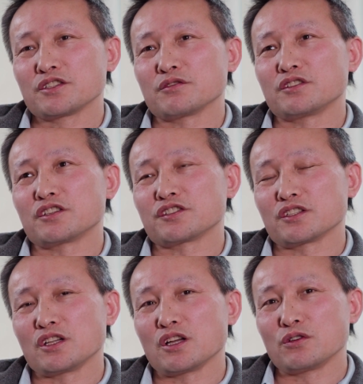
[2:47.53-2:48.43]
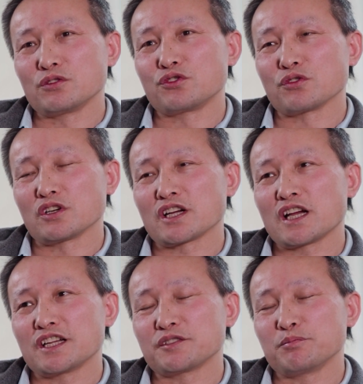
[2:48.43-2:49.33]
So there's no drug
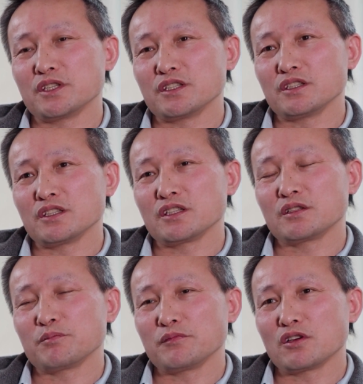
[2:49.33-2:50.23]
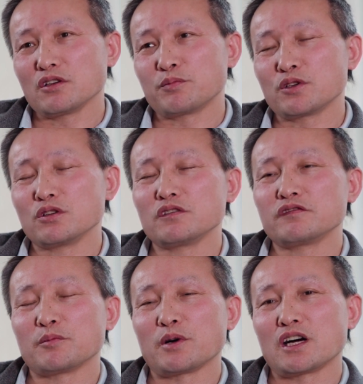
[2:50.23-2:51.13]
has been
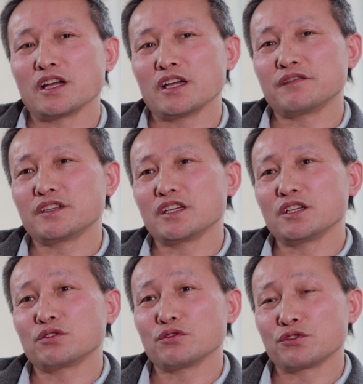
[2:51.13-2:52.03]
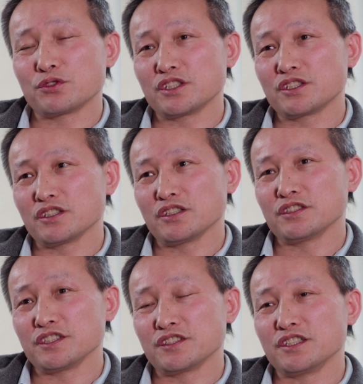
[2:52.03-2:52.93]
approved by FDA to treat
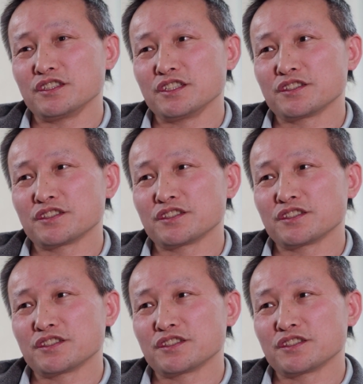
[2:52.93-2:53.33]
this disease.